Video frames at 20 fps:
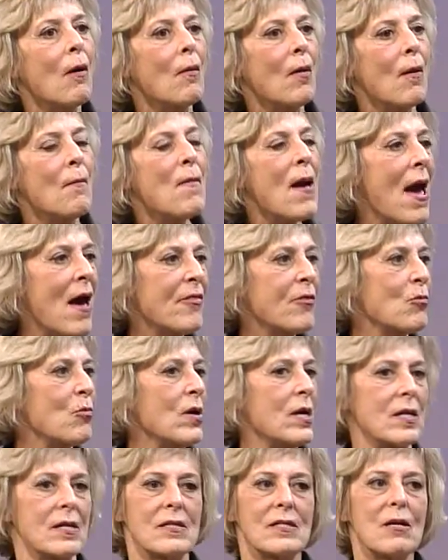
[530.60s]
math
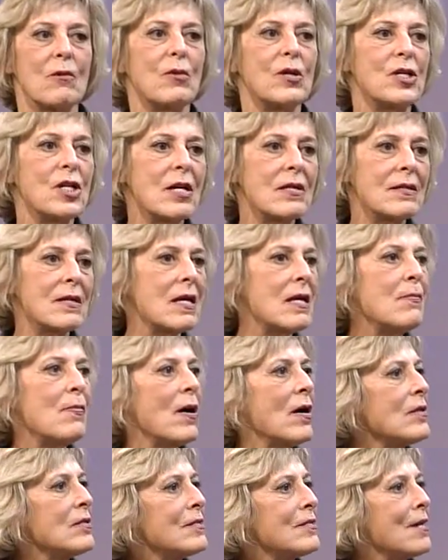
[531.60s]
whiz that we just keep
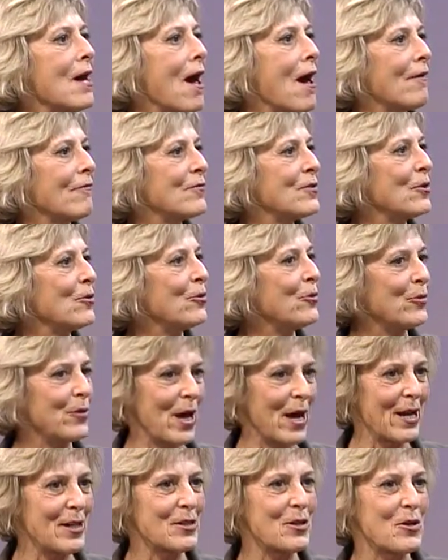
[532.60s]
on staff to
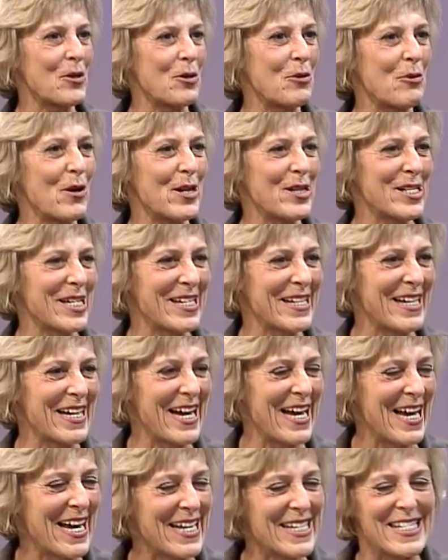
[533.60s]
answer the question that
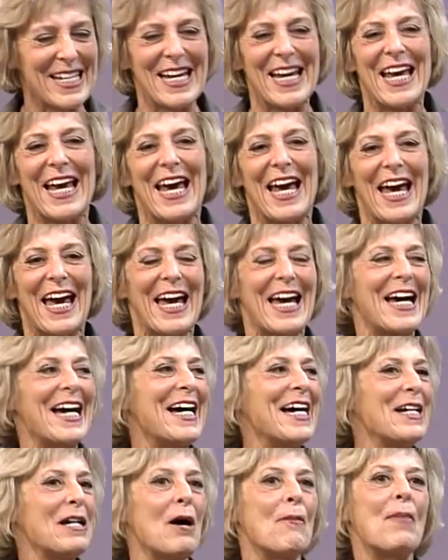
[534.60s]
I asked,
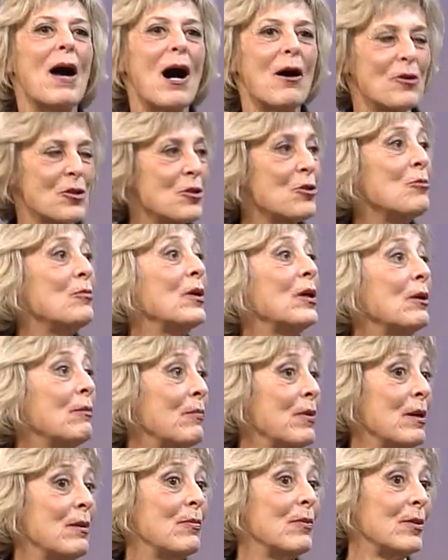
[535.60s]
and about 2 million
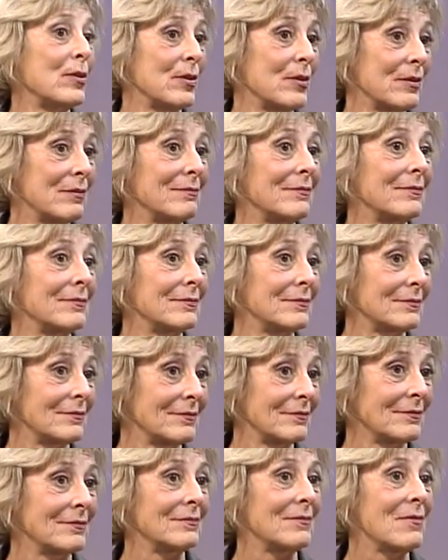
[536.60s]
people. Yeah.
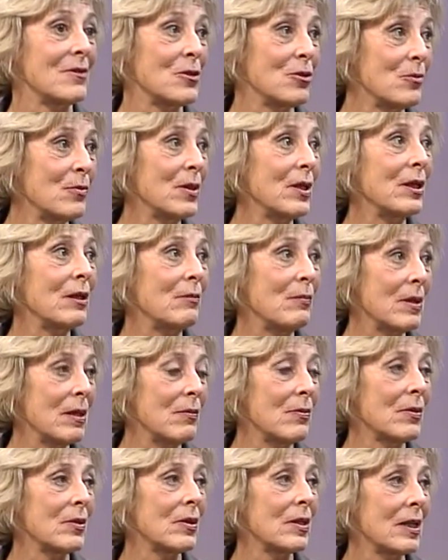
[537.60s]
2 million
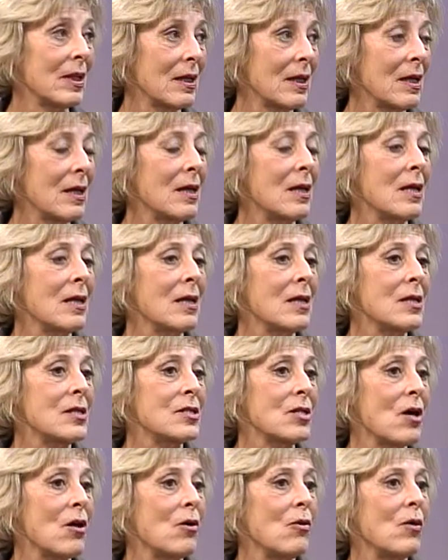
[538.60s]
people.
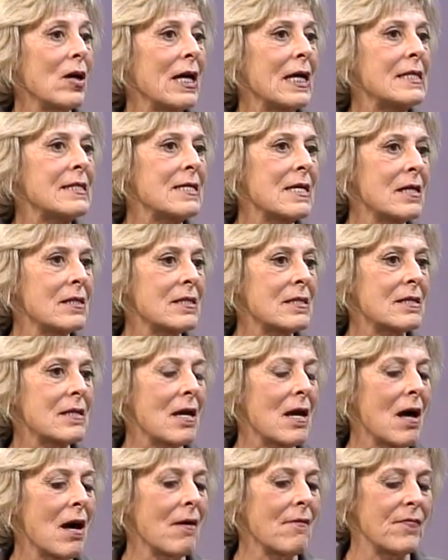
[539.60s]
So is this
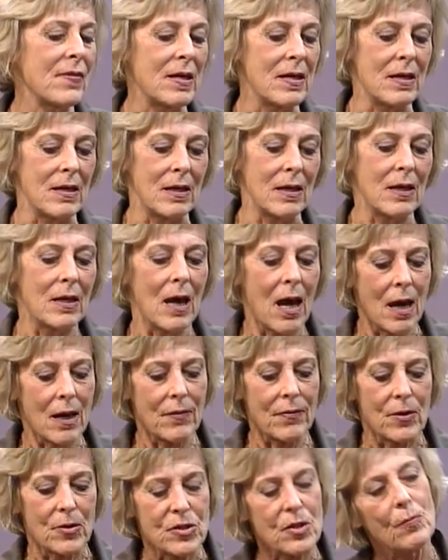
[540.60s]

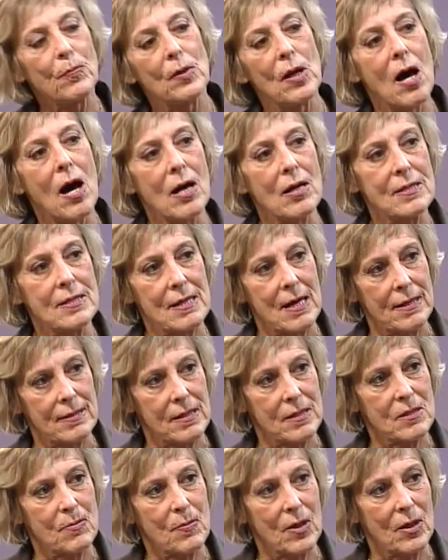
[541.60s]
there's a blog site
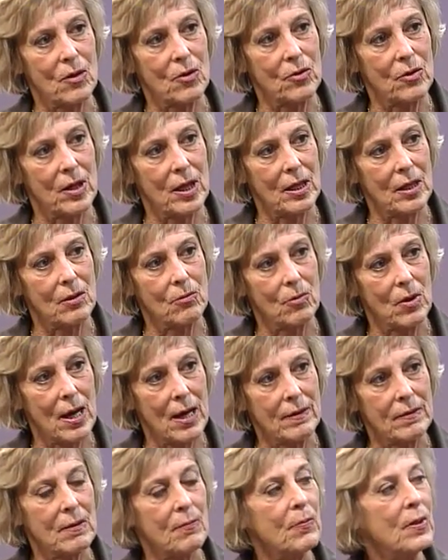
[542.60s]
that's been created,
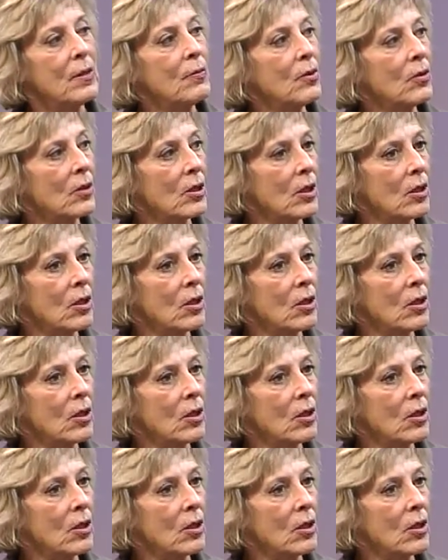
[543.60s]
right, that people can